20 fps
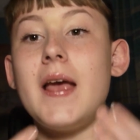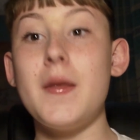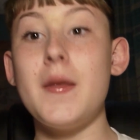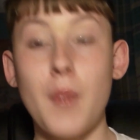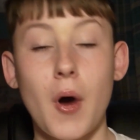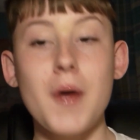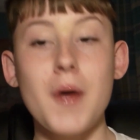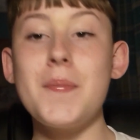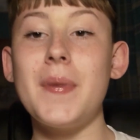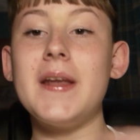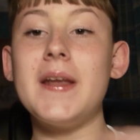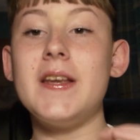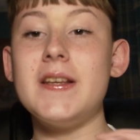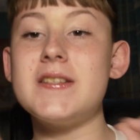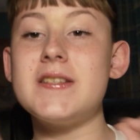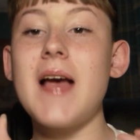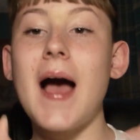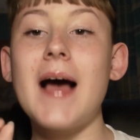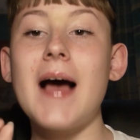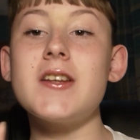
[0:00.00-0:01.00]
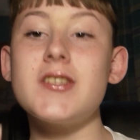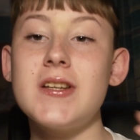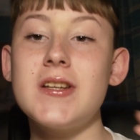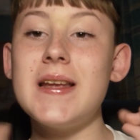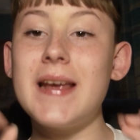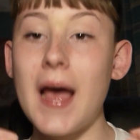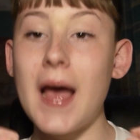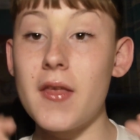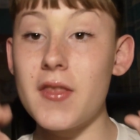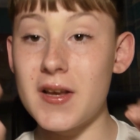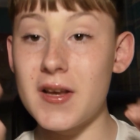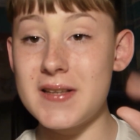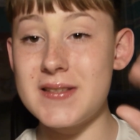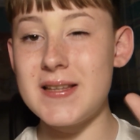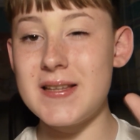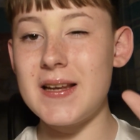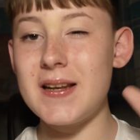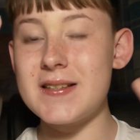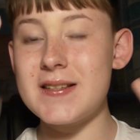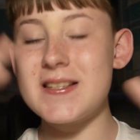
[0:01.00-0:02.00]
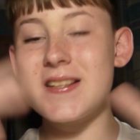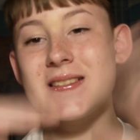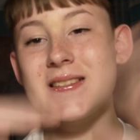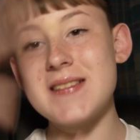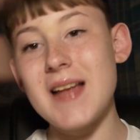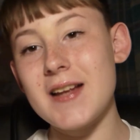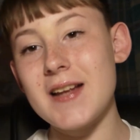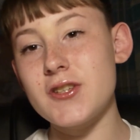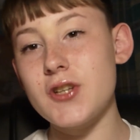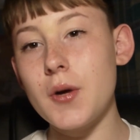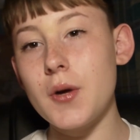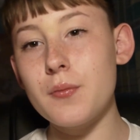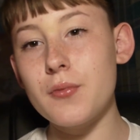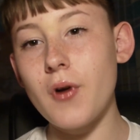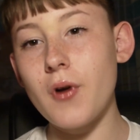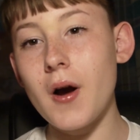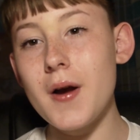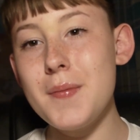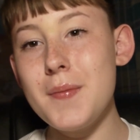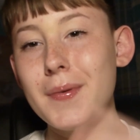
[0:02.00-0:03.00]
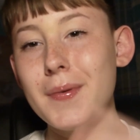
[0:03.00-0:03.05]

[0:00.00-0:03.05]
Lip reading: in my opinion, to actually get the concealer to stand upright